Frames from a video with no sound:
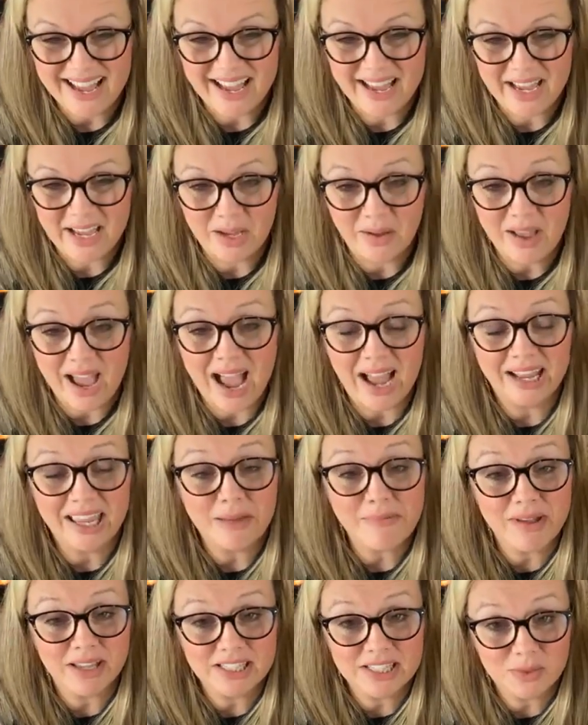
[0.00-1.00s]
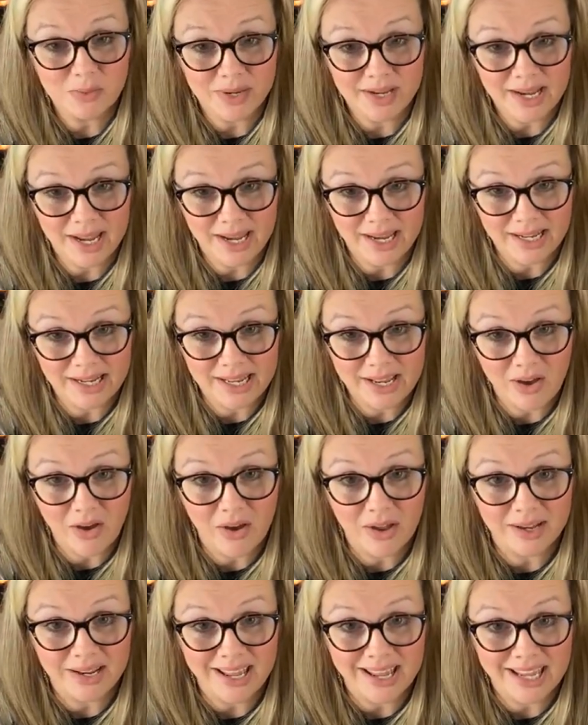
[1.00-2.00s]
I get my Sweet Annie
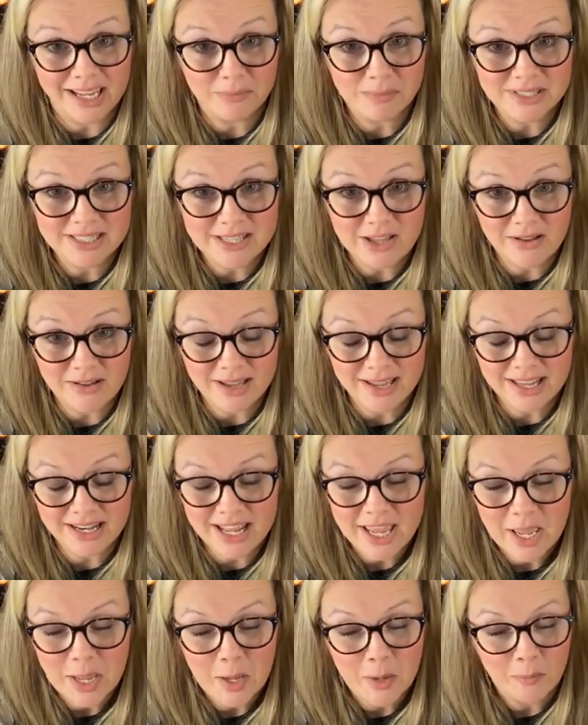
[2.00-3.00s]
on Amazon,